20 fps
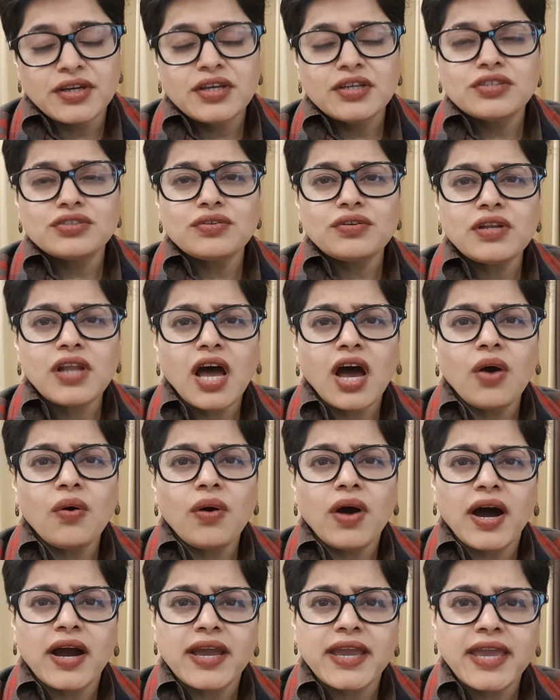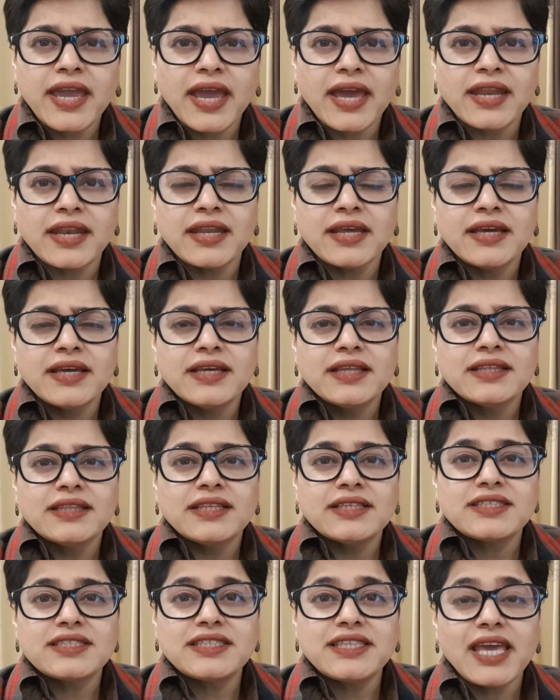So now again,
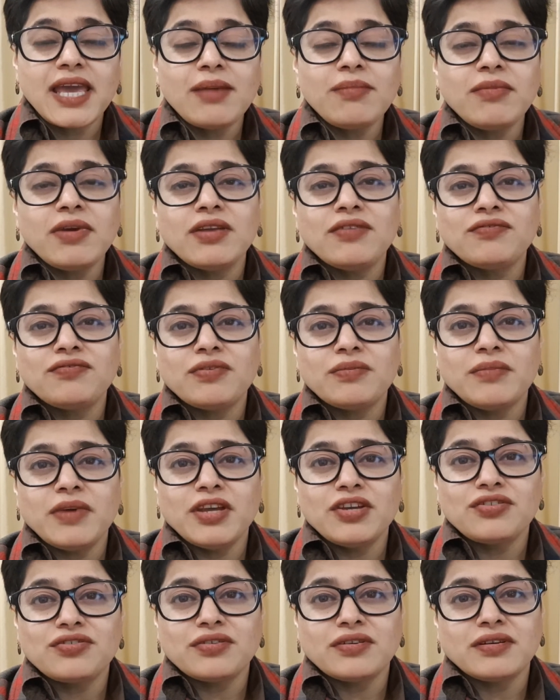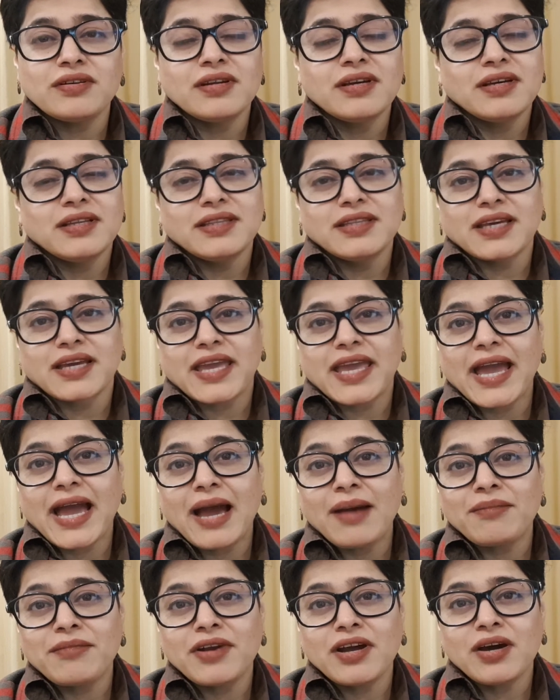the same information, the
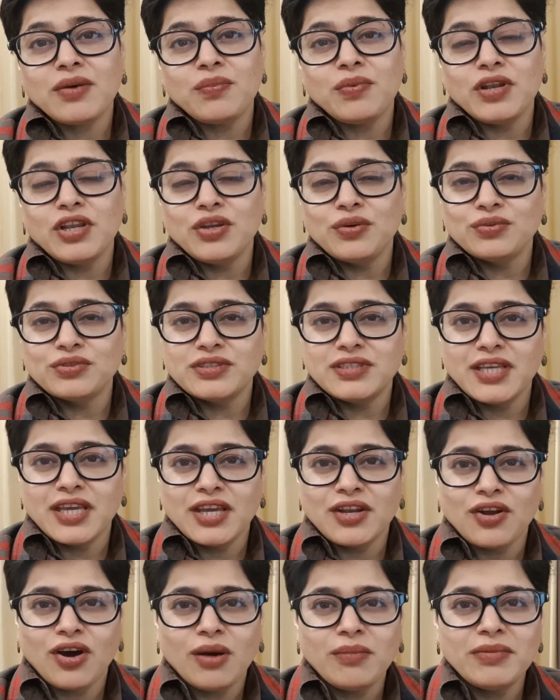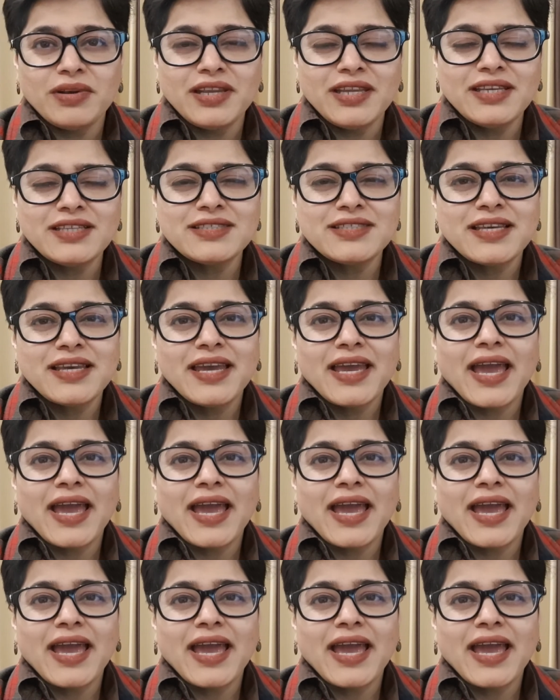camera will use the anomalies,